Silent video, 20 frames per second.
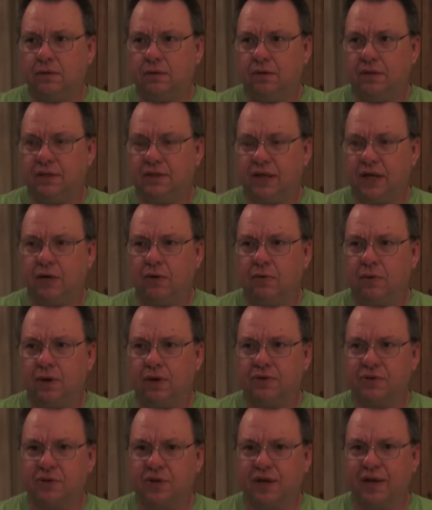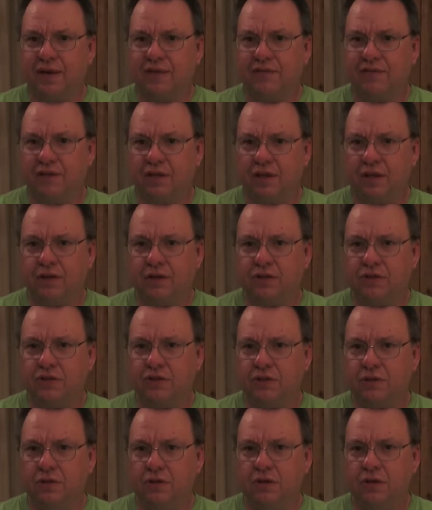the town where I was going to have lunch,